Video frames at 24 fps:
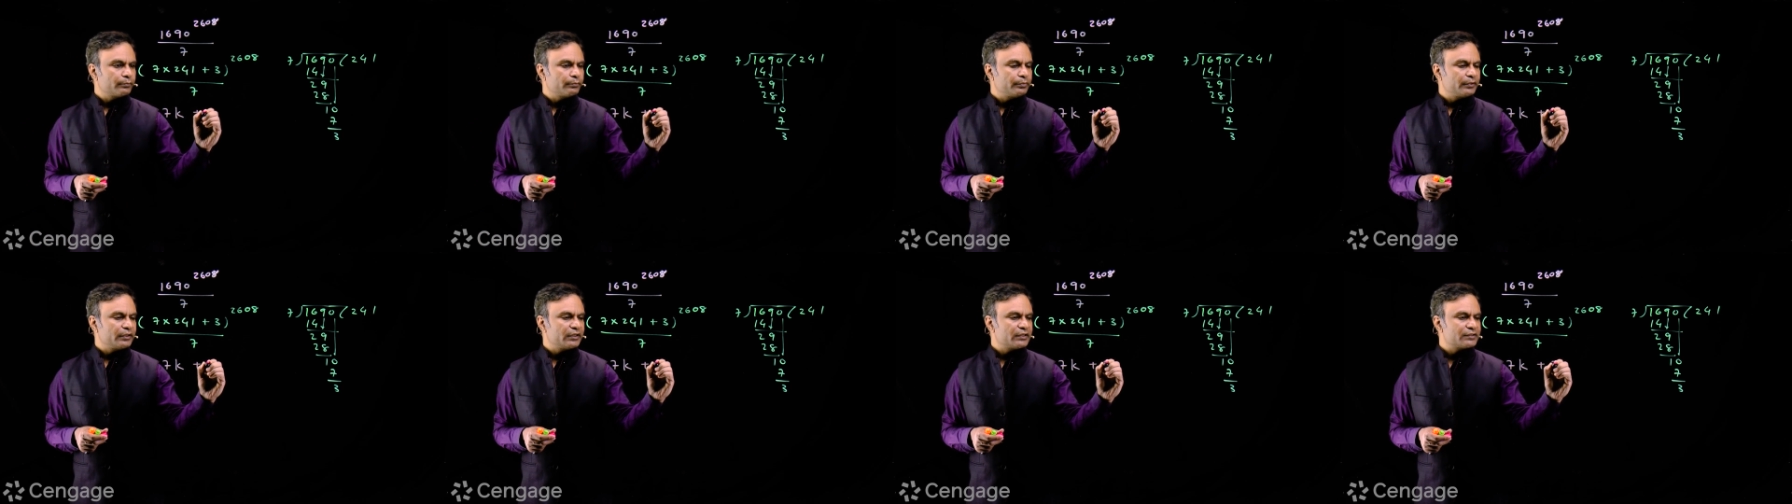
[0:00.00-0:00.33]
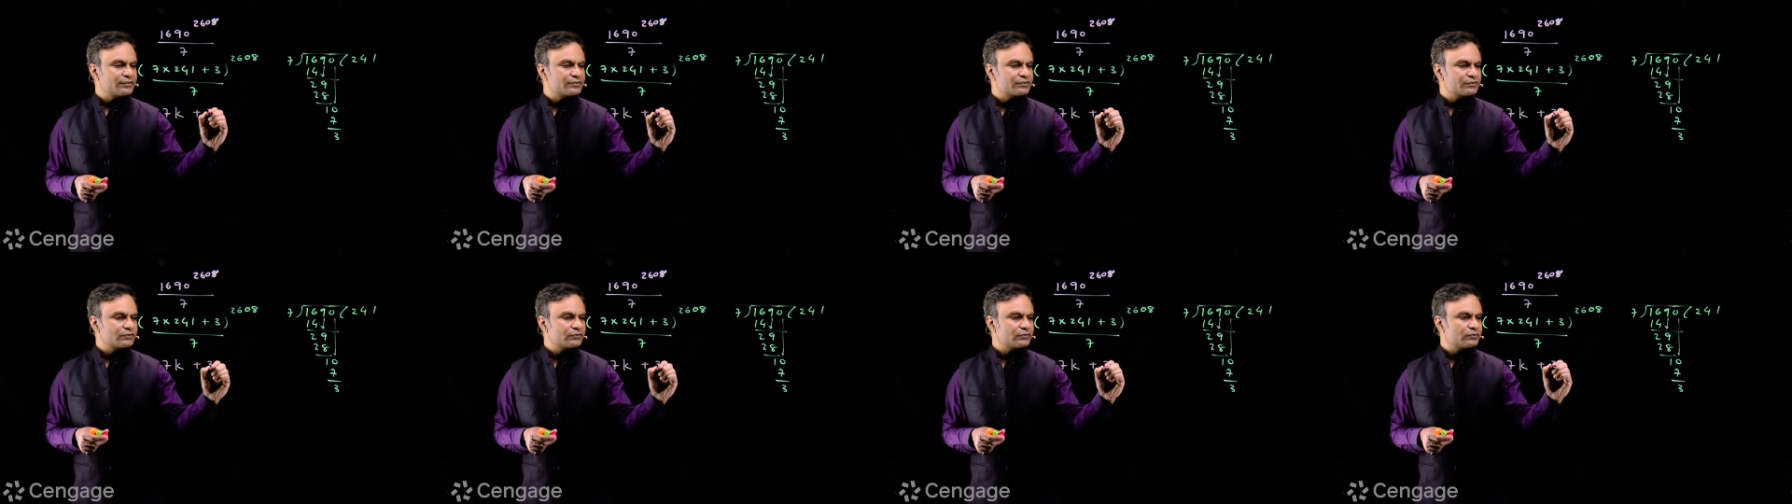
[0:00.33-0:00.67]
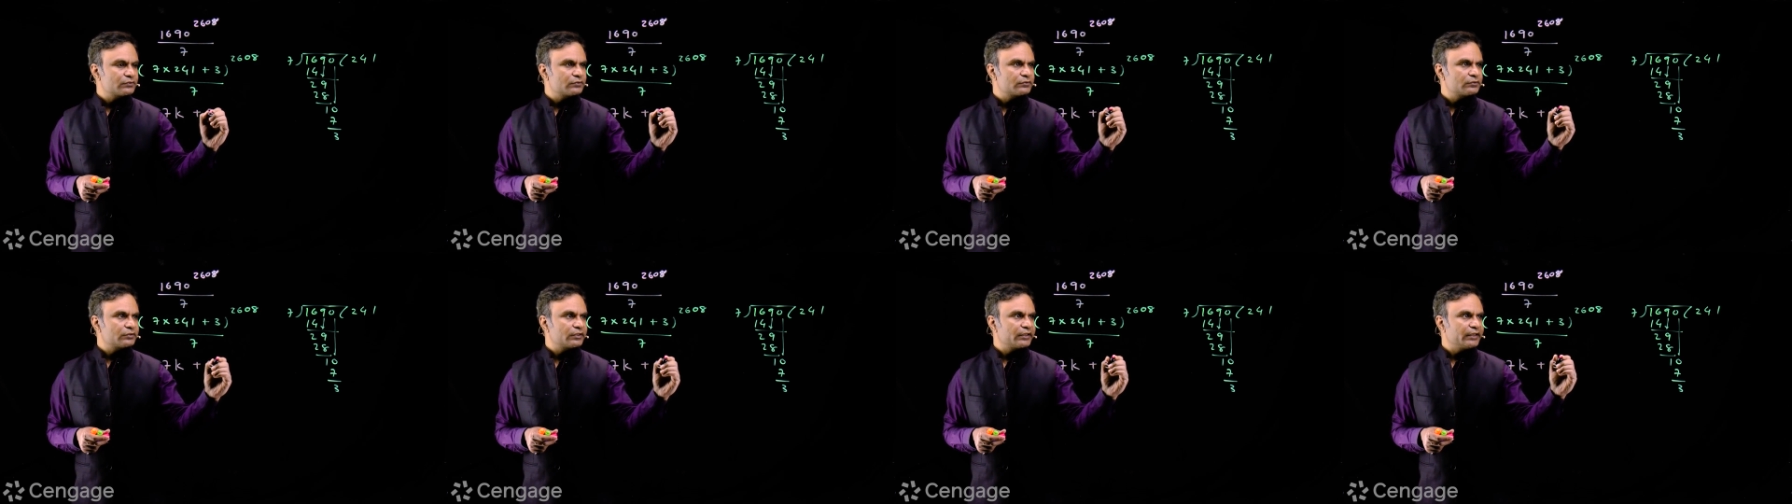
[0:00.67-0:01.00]
plus
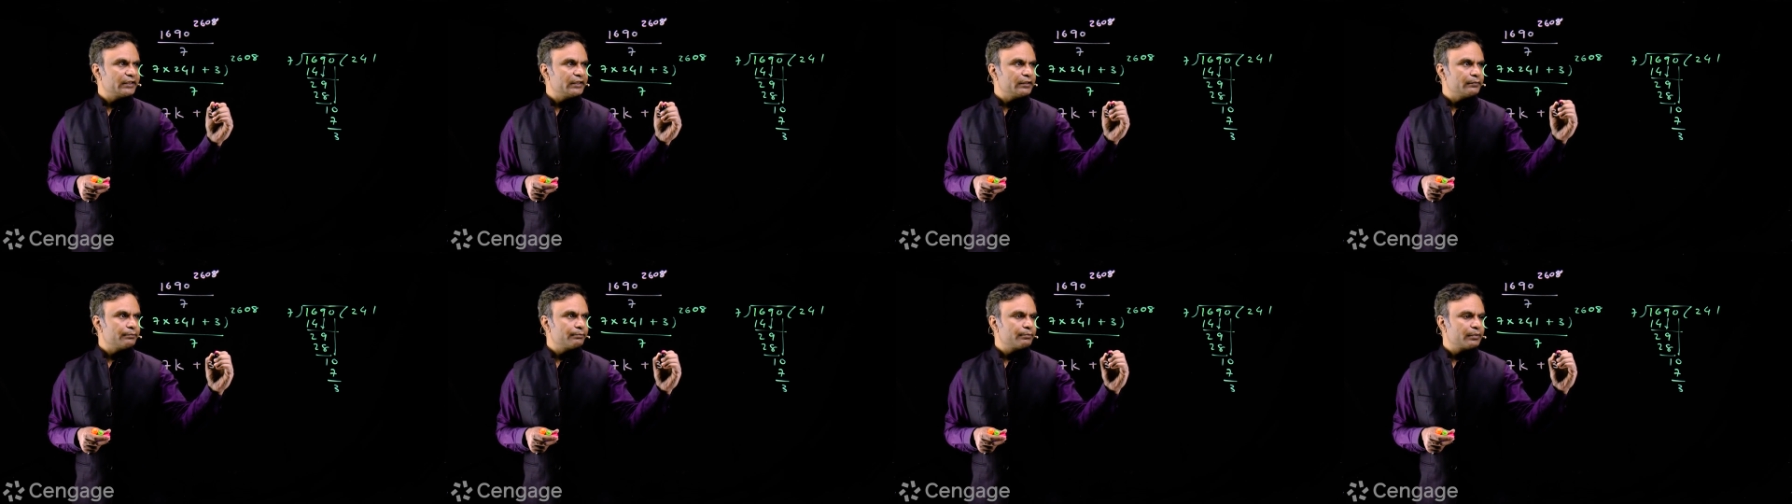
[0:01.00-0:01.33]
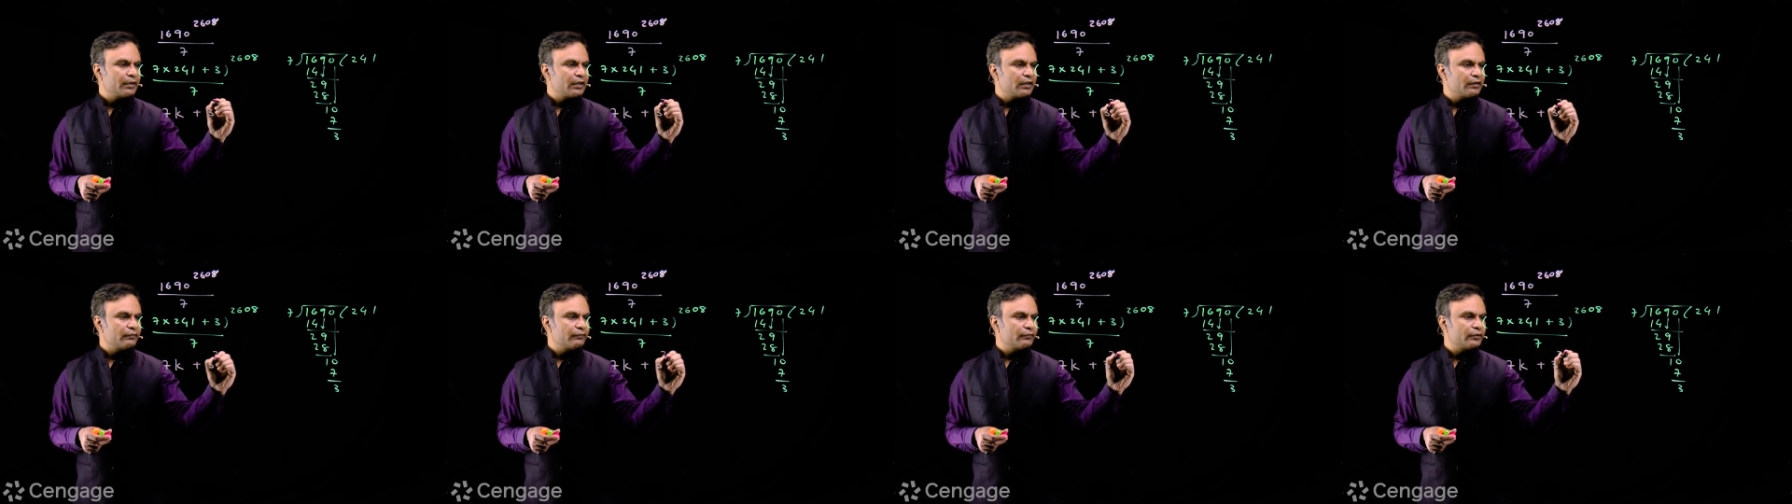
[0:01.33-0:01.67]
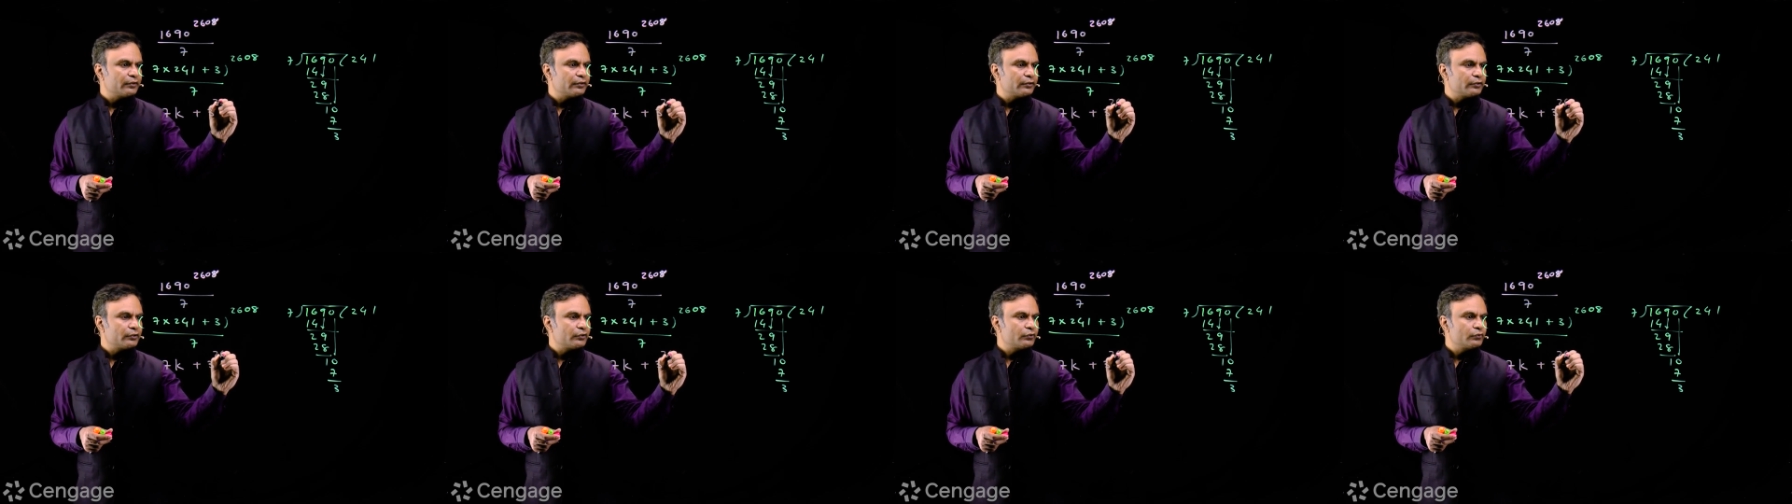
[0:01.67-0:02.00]
3
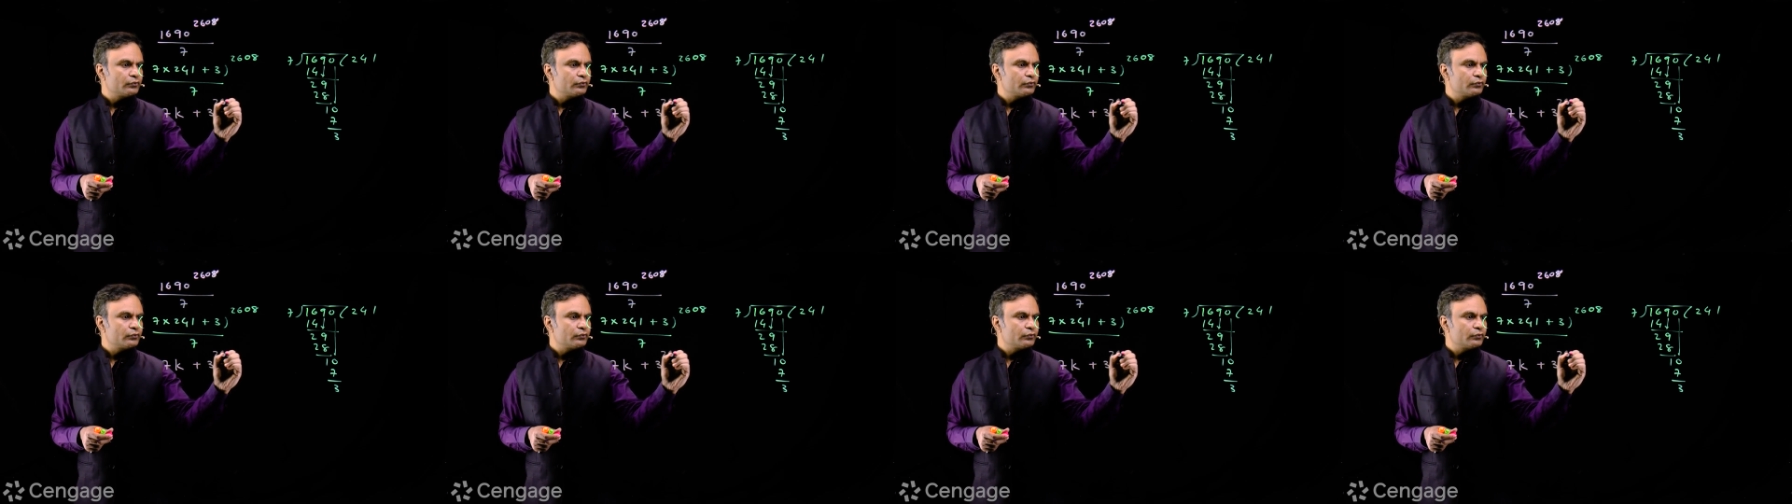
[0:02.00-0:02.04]
power